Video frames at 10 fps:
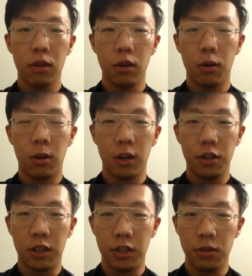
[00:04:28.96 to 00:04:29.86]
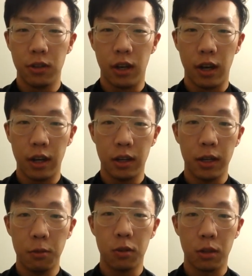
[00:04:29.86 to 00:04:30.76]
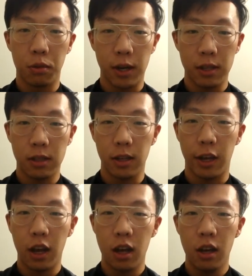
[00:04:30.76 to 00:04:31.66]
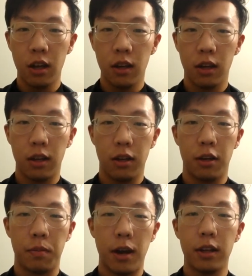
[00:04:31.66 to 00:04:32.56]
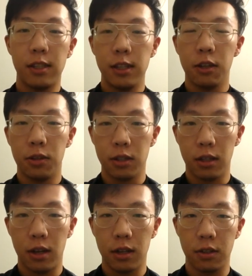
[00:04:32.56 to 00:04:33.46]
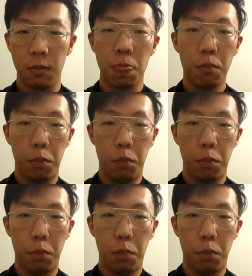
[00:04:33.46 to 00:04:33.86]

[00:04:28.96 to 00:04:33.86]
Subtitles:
or you could do the inward breaths like Alex Zeno does a lot. So,